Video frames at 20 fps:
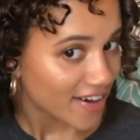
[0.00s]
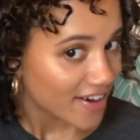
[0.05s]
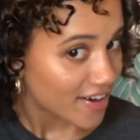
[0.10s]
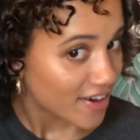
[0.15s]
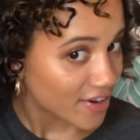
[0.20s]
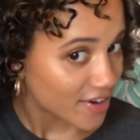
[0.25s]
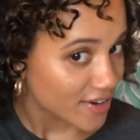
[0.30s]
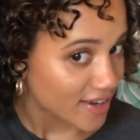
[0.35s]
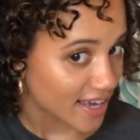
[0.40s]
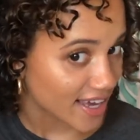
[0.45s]

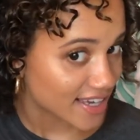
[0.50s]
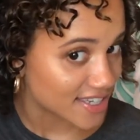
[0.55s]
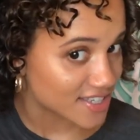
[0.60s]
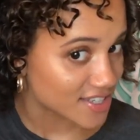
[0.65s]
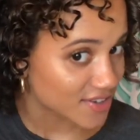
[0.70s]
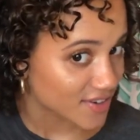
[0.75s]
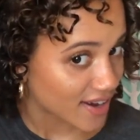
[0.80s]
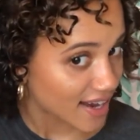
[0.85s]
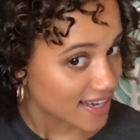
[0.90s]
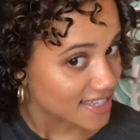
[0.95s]
Okay,
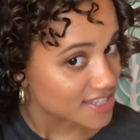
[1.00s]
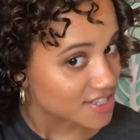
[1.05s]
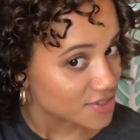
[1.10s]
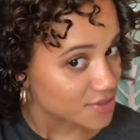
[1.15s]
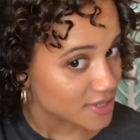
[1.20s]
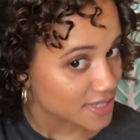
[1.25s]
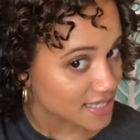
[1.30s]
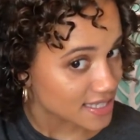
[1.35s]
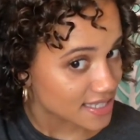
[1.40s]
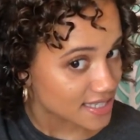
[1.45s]
so as you
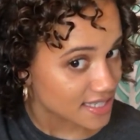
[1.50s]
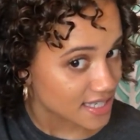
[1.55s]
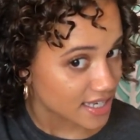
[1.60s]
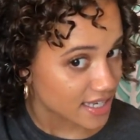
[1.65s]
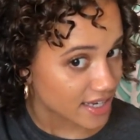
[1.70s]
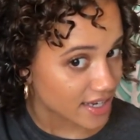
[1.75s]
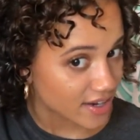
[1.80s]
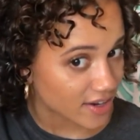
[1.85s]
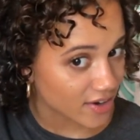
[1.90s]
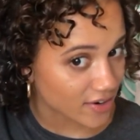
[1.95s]
can
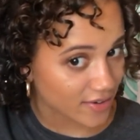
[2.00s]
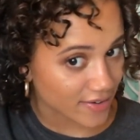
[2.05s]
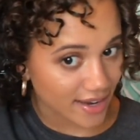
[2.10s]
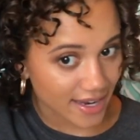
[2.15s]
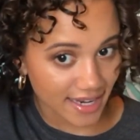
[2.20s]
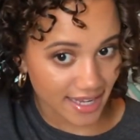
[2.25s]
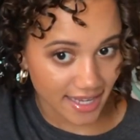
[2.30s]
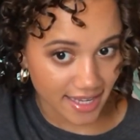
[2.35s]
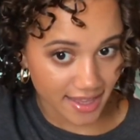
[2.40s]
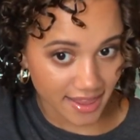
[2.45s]
see
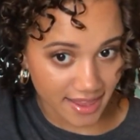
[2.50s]
already,